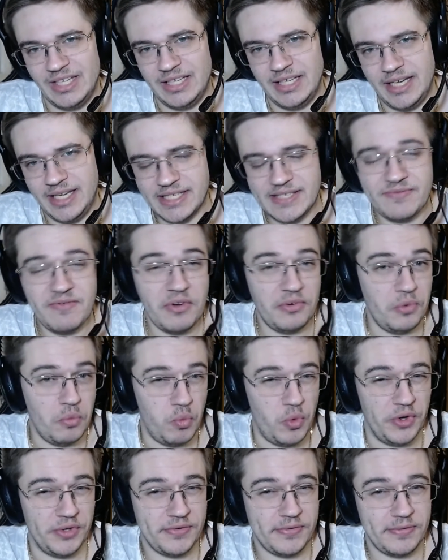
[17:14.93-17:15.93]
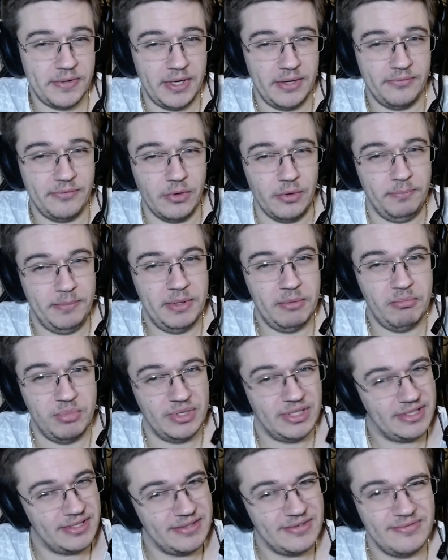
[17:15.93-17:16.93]
It's a very weird thing for me,
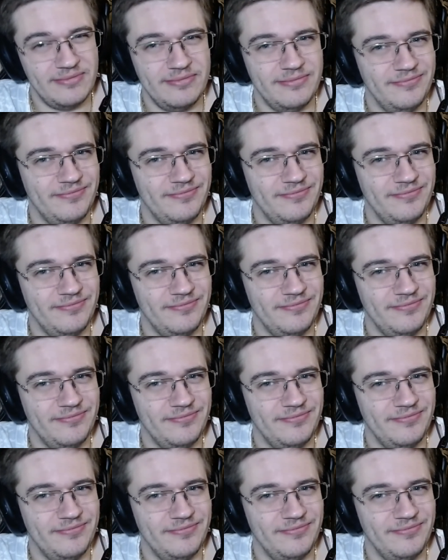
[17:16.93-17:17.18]
but